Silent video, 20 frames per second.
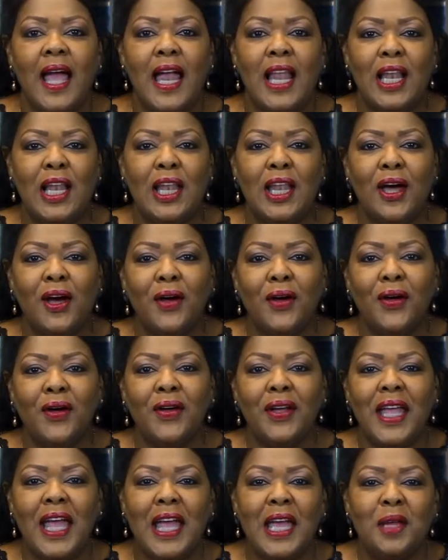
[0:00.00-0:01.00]

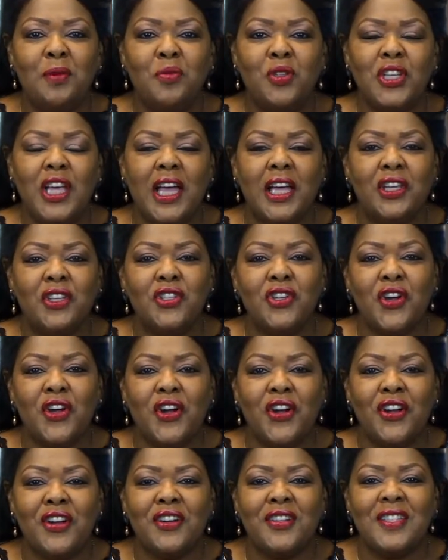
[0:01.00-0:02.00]
Hello, Game
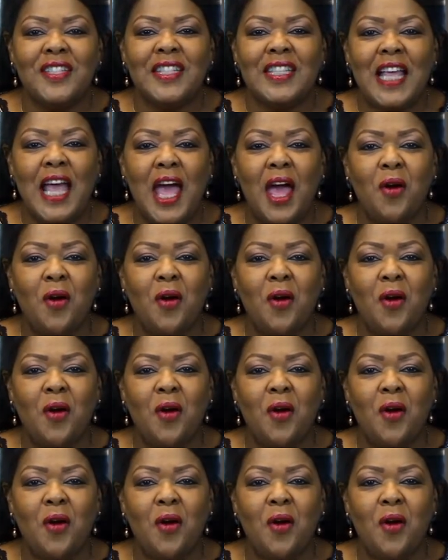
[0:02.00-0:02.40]
Changers,